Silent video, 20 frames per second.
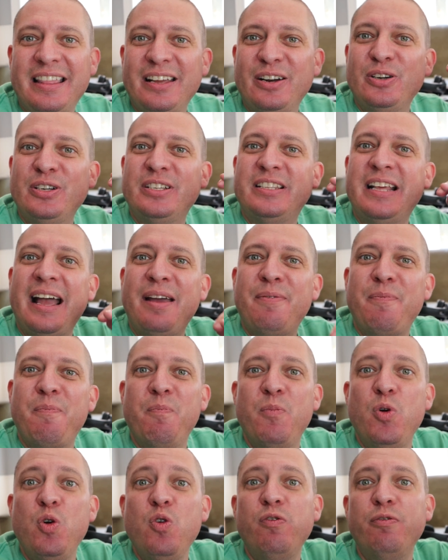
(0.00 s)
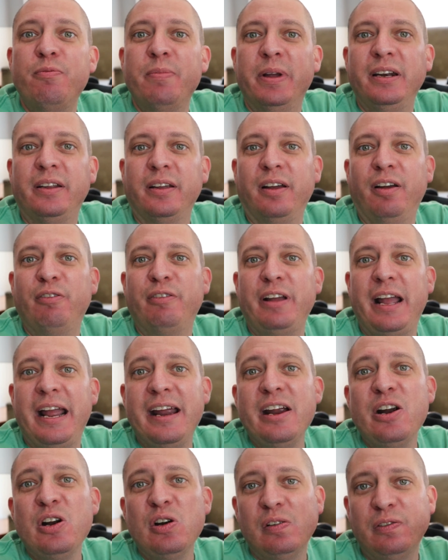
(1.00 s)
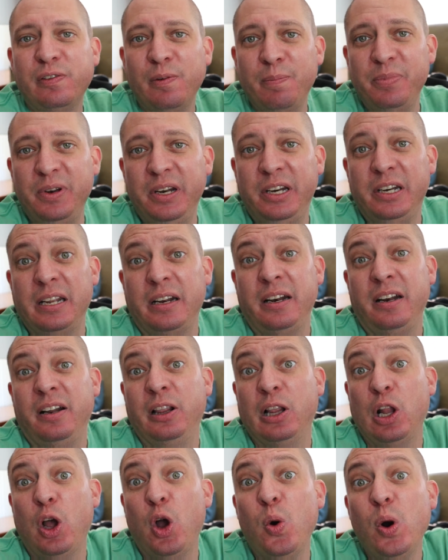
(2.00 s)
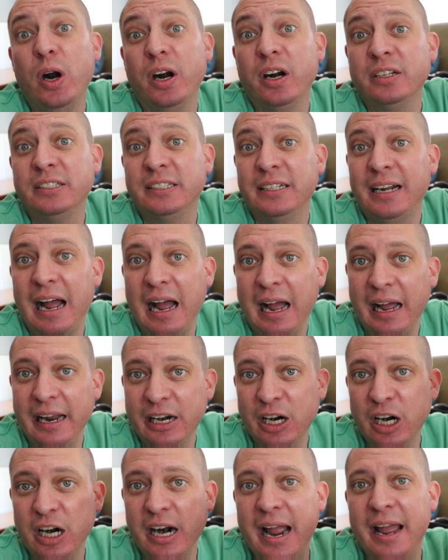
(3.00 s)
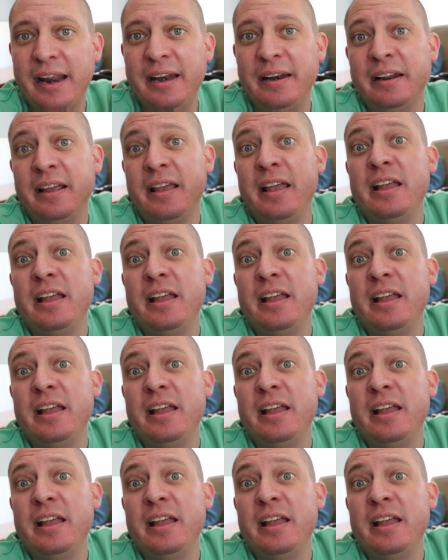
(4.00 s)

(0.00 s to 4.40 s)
there's that movement of air from lower to higher, and